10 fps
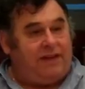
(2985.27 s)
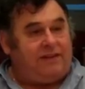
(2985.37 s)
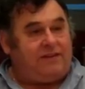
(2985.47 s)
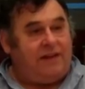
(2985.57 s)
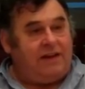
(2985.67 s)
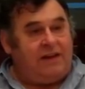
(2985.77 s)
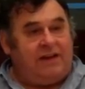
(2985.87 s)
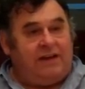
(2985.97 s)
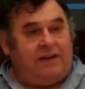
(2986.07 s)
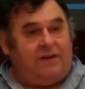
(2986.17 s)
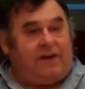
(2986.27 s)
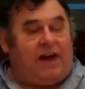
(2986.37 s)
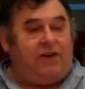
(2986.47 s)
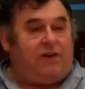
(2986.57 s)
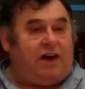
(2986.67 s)
And you,
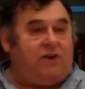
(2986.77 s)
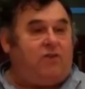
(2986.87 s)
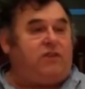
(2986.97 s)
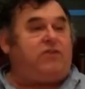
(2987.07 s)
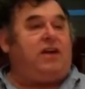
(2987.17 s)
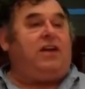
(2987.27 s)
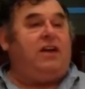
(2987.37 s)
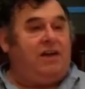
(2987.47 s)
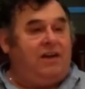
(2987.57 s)
you got a rushing